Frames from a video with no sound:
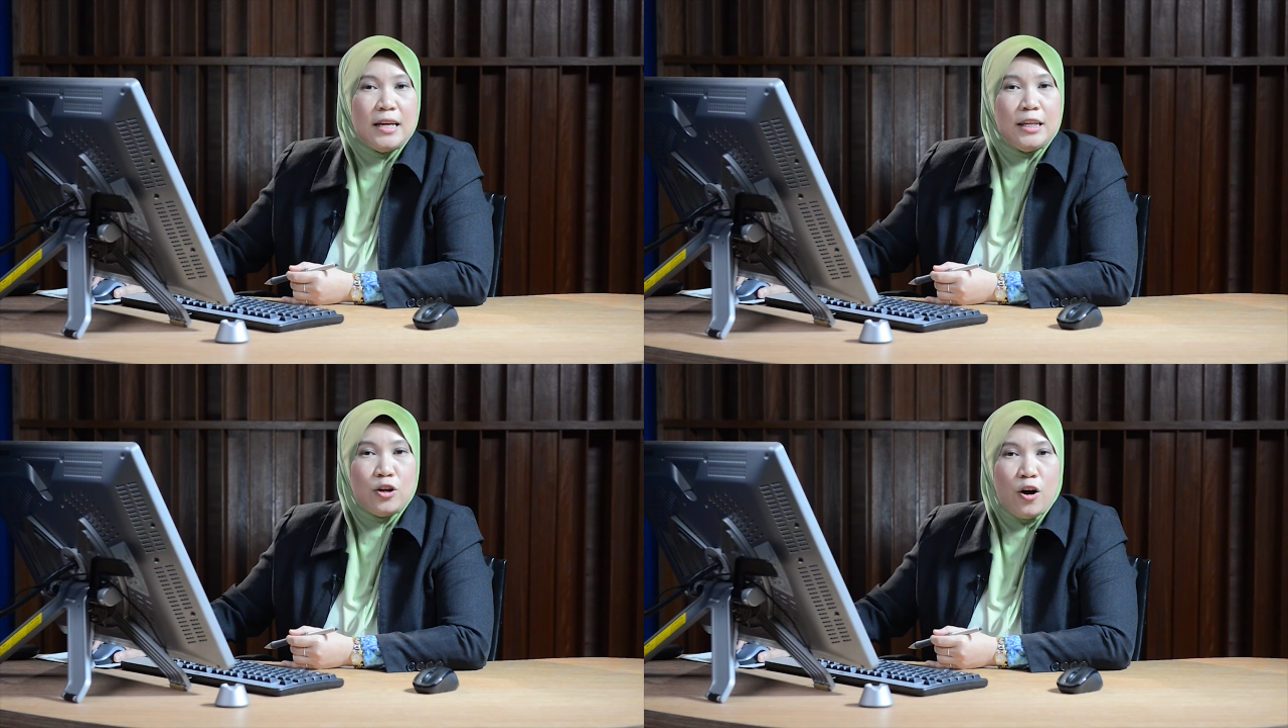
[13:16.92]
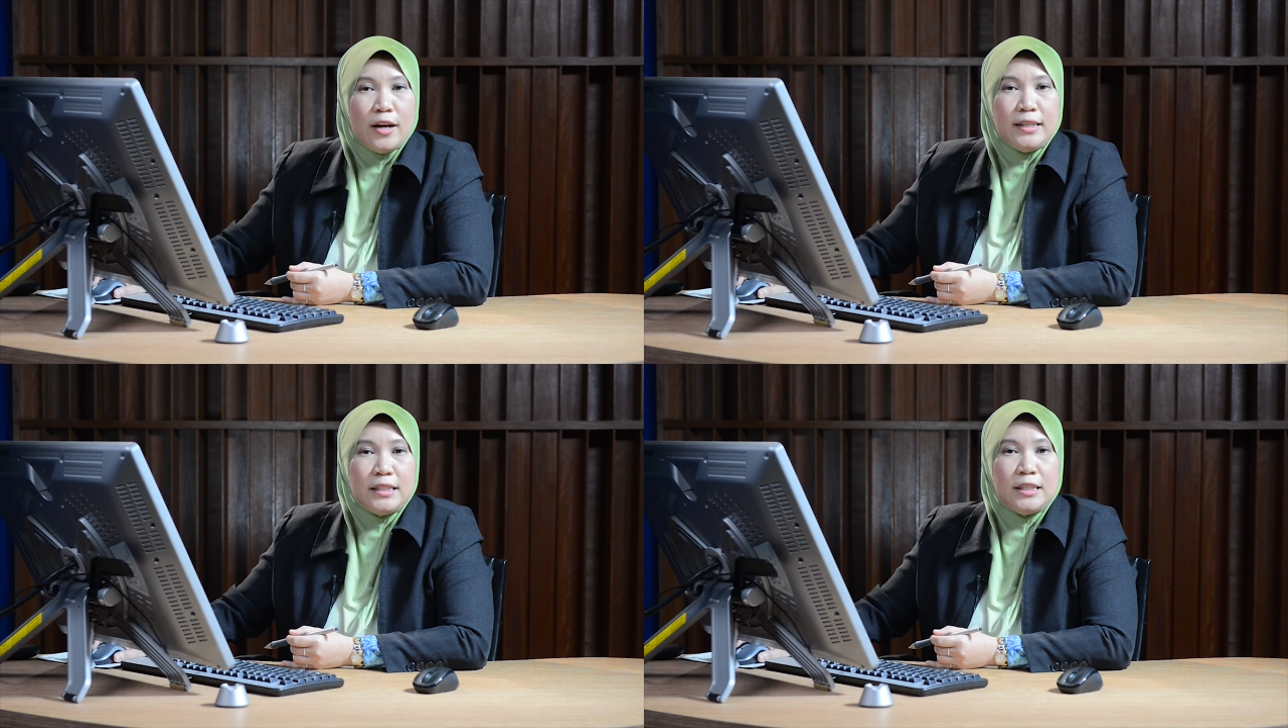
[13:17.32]
in
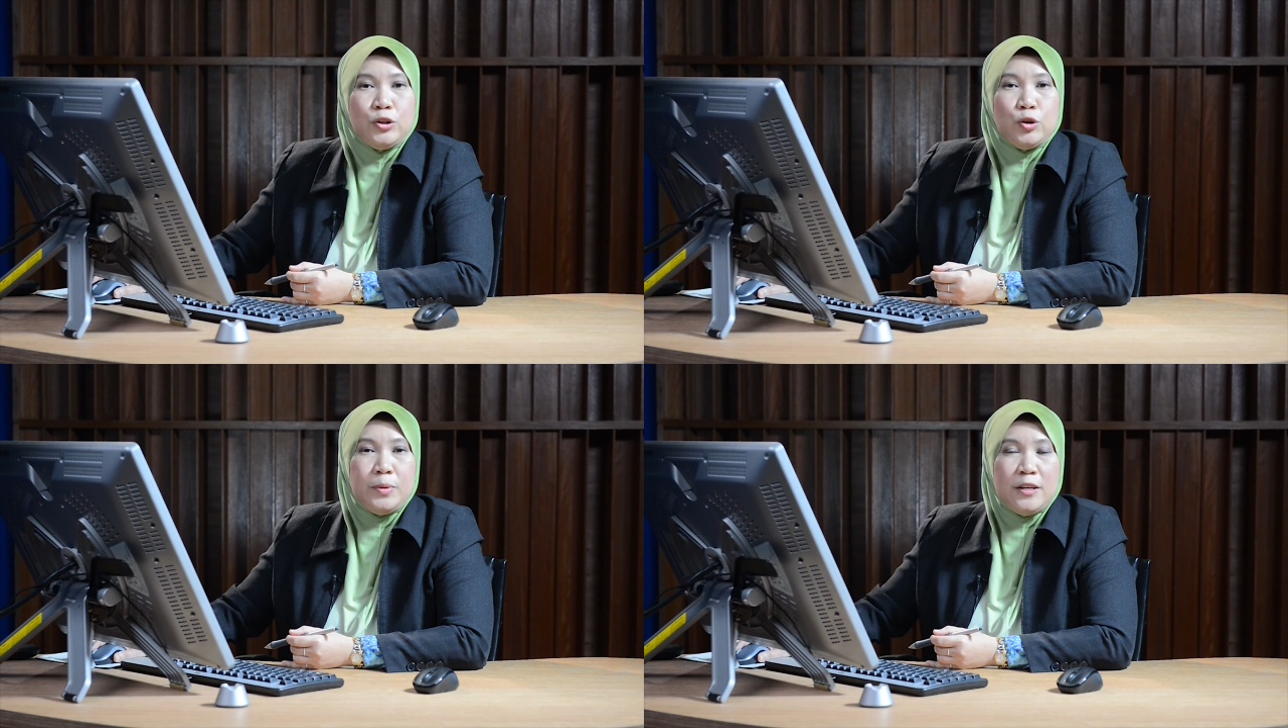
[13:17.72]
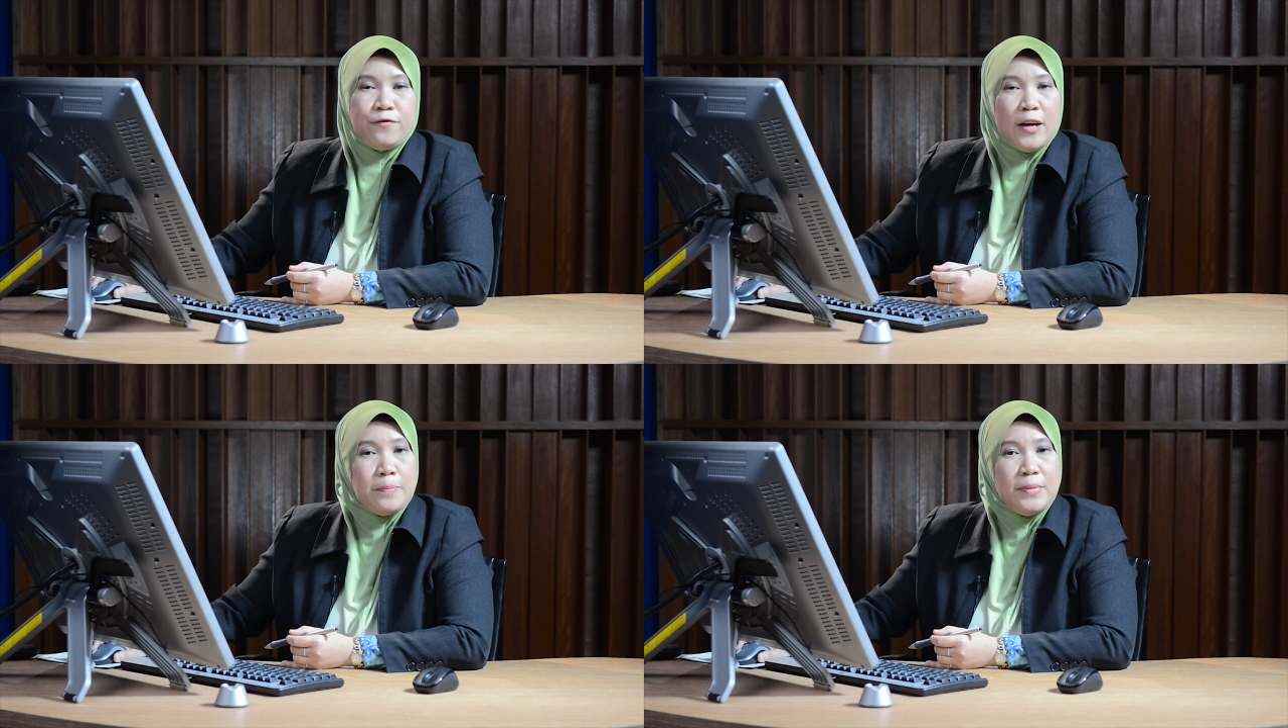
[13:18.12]
order to be
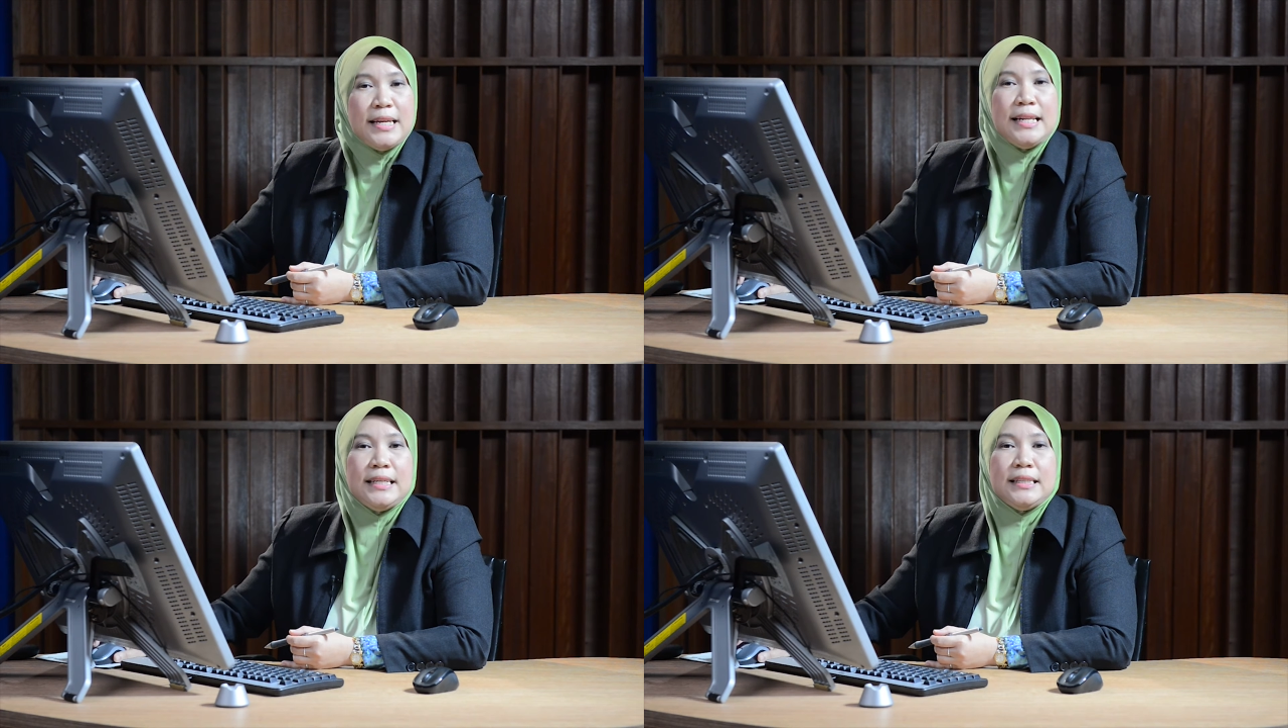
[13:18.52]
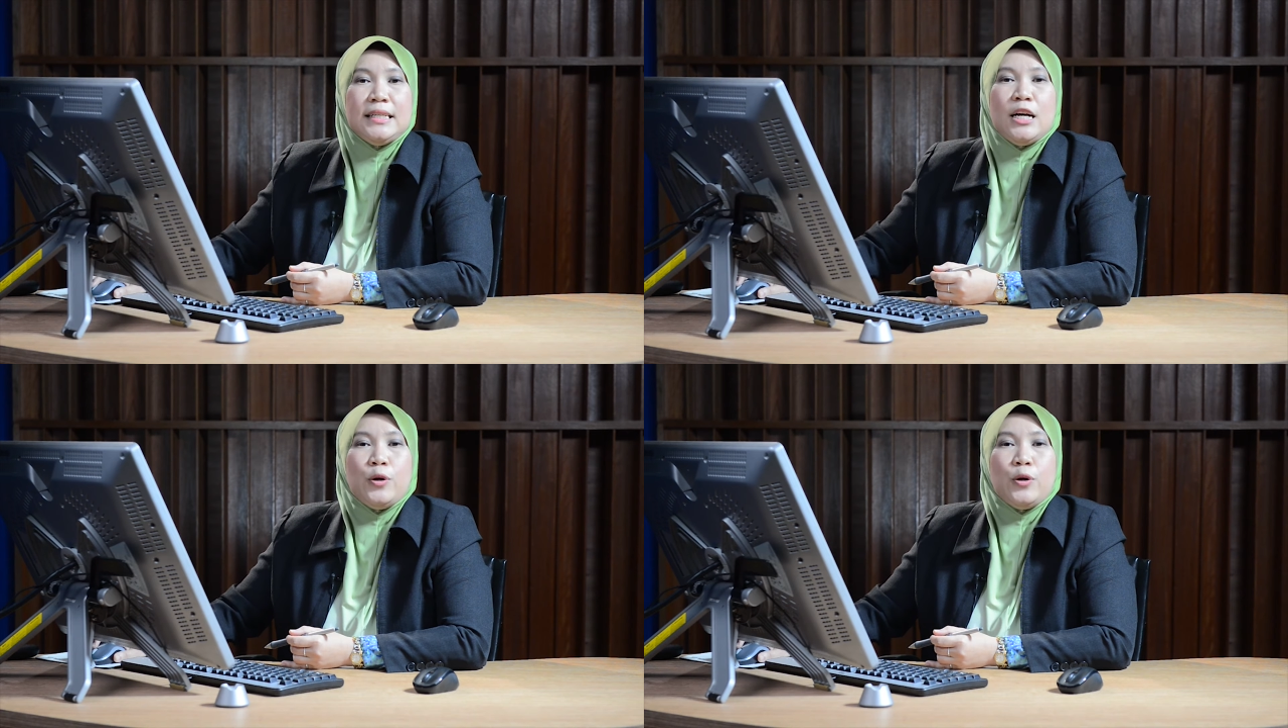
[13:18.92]
familiar